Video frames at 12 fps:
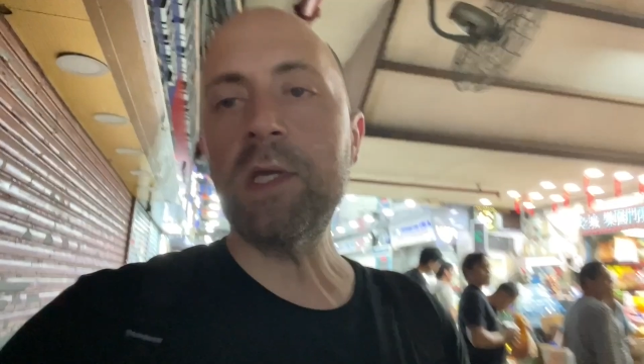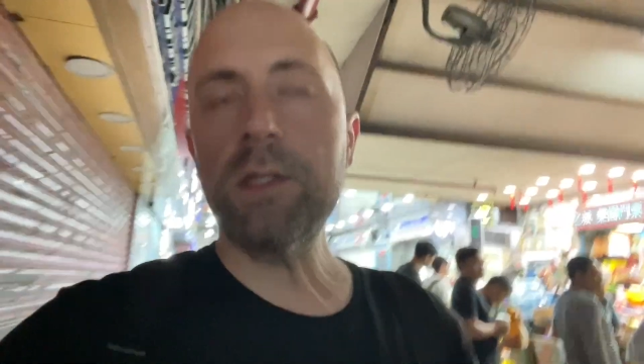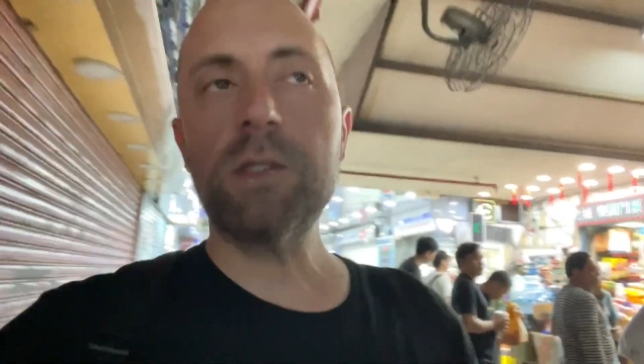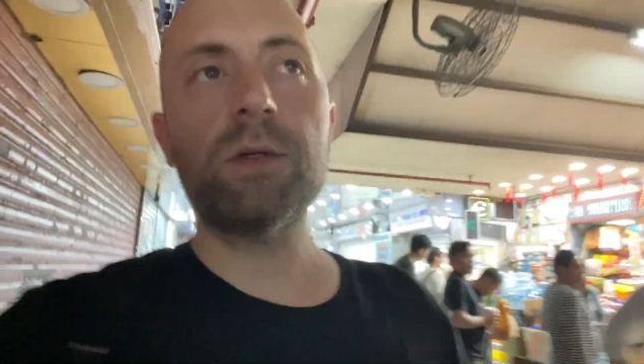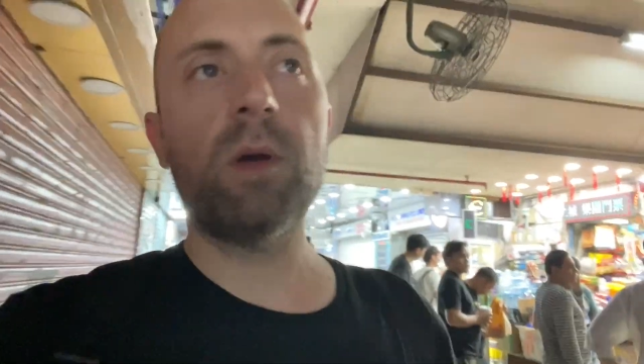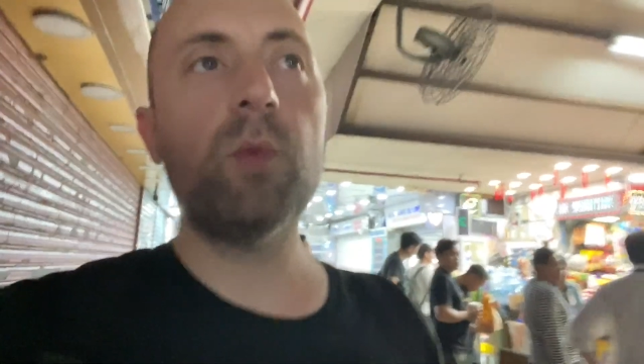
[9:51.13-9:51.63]

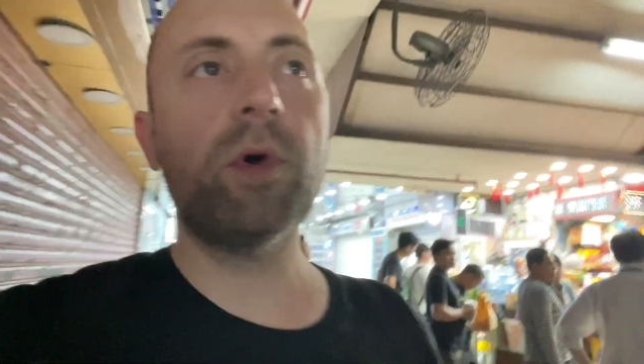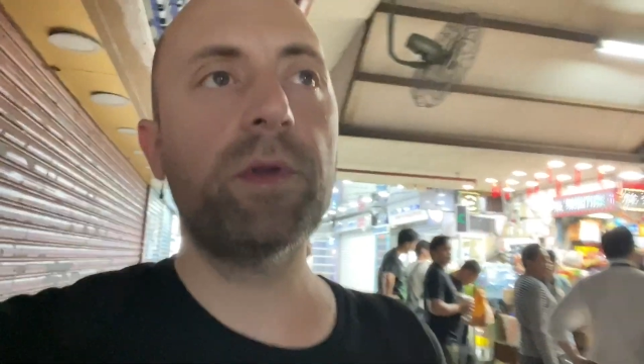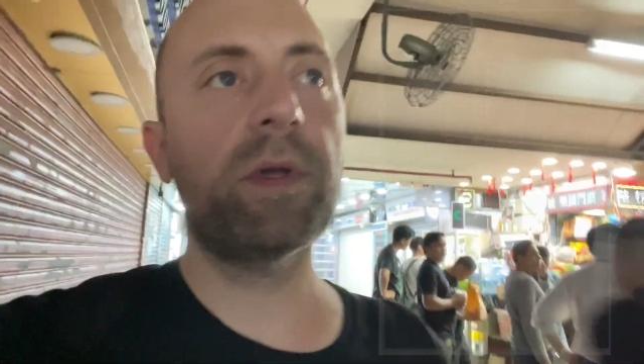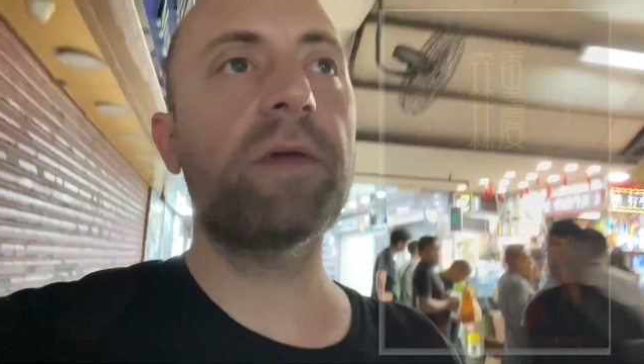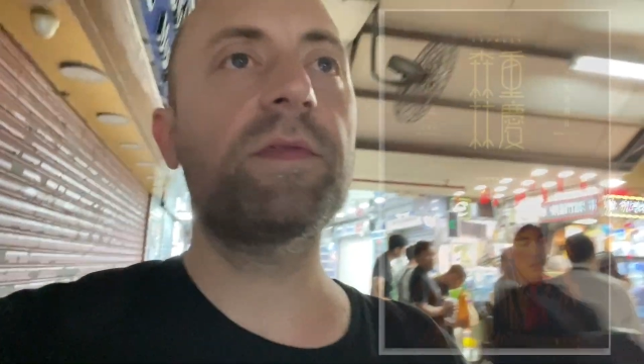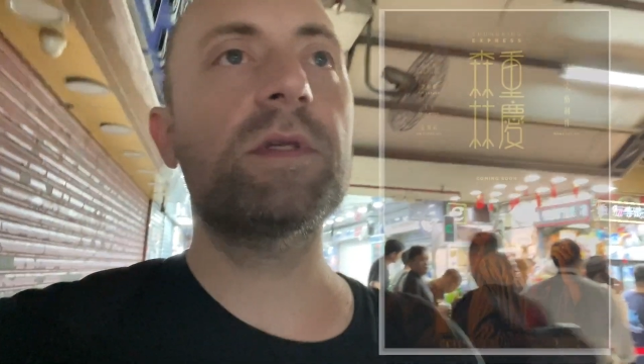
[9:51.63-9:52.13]
So I'm
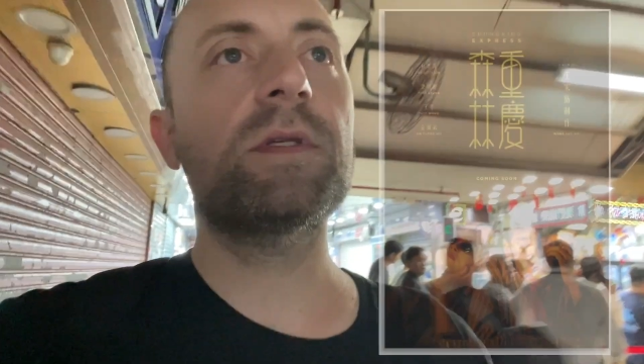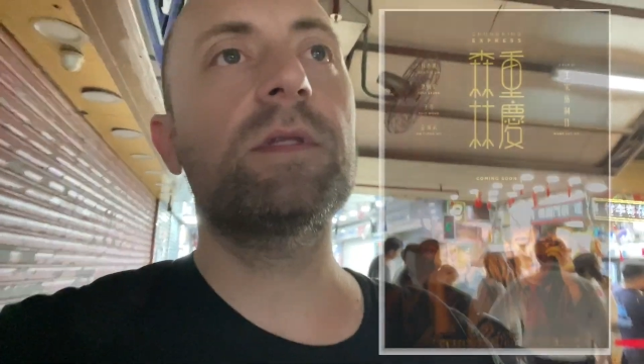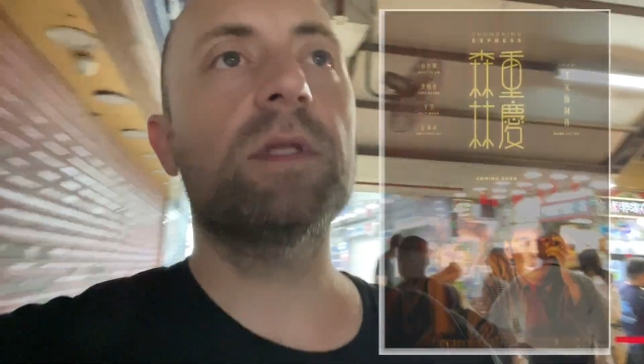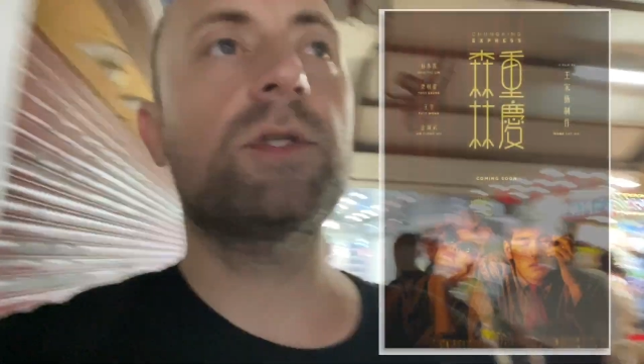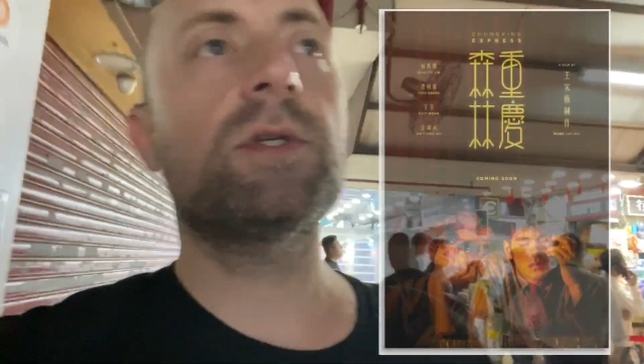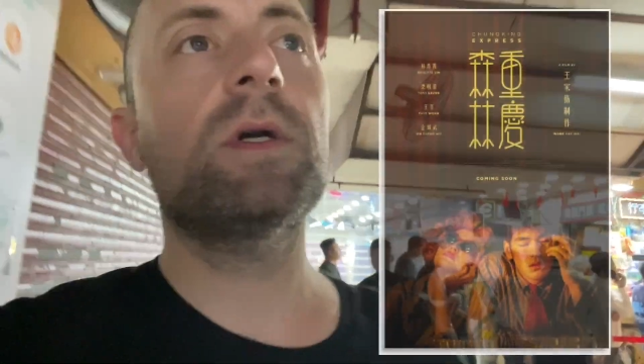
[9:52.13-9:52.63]
wondering if this is
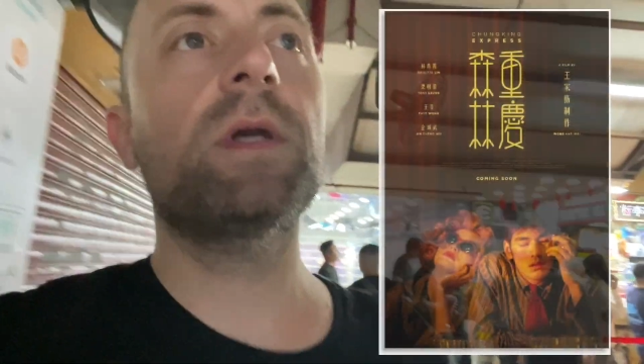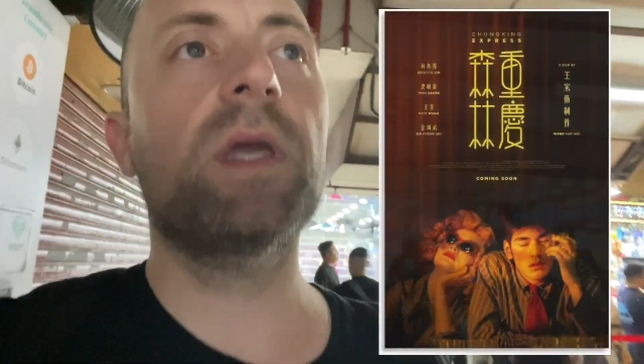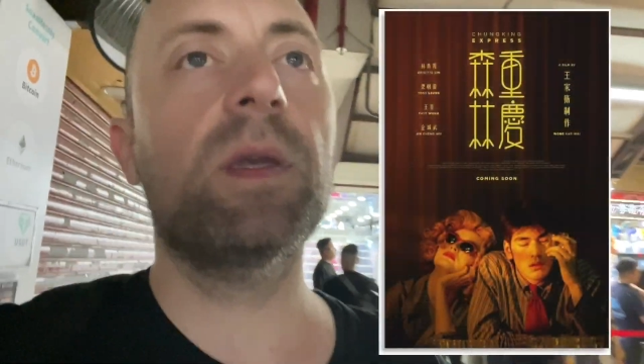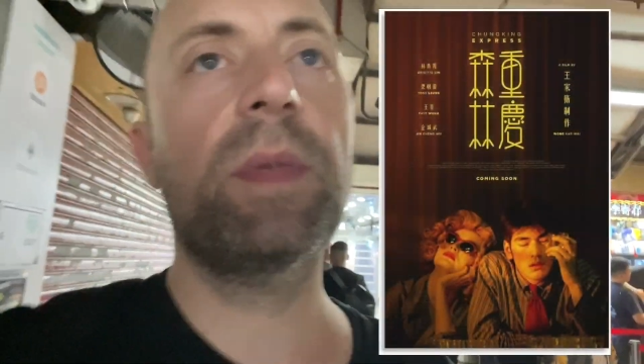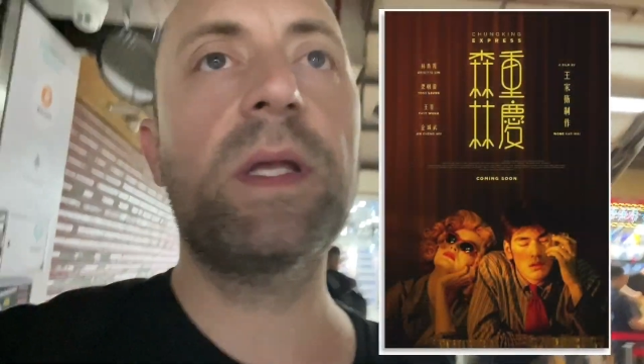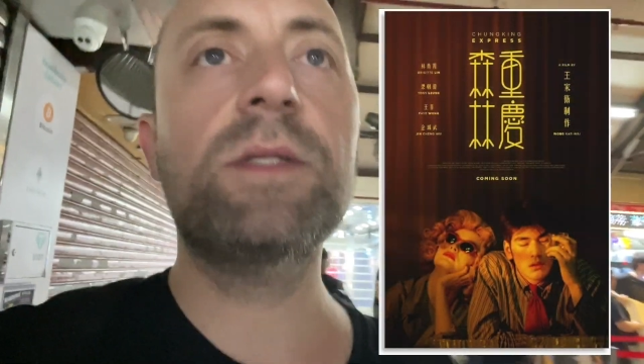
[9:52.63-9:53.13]
the
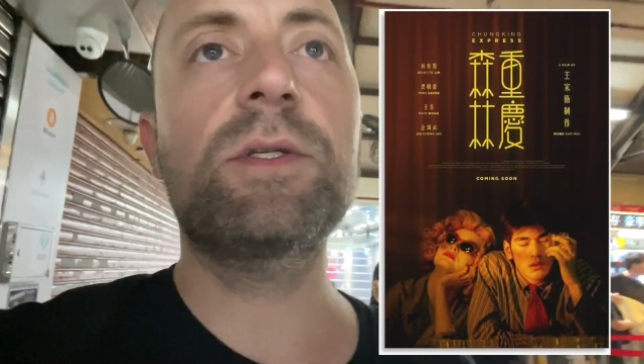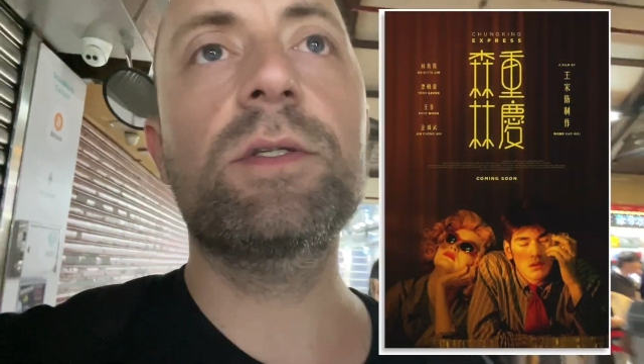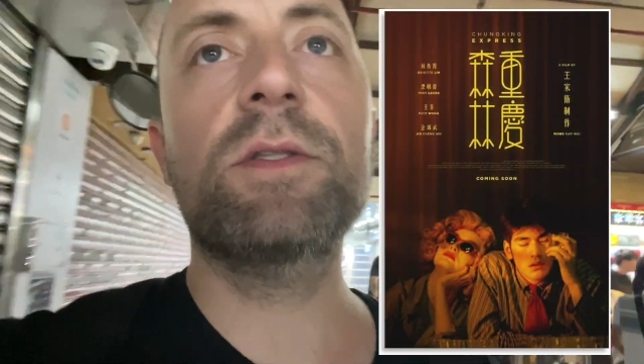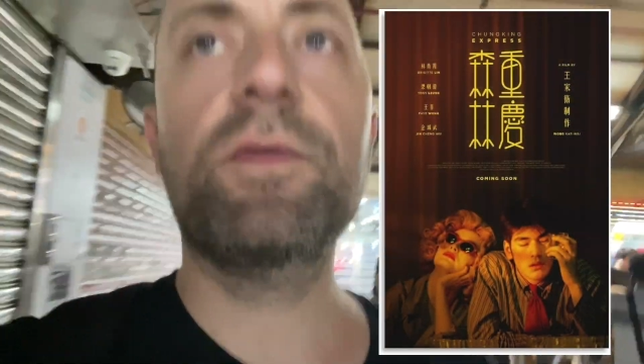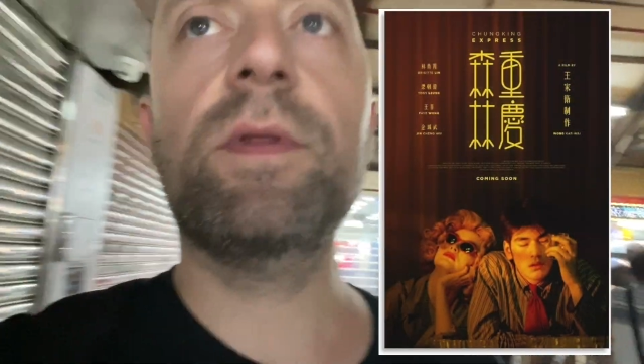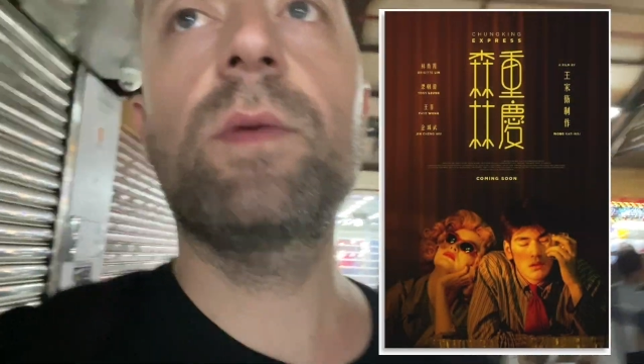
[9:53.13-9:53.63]
Chungking Mansions from the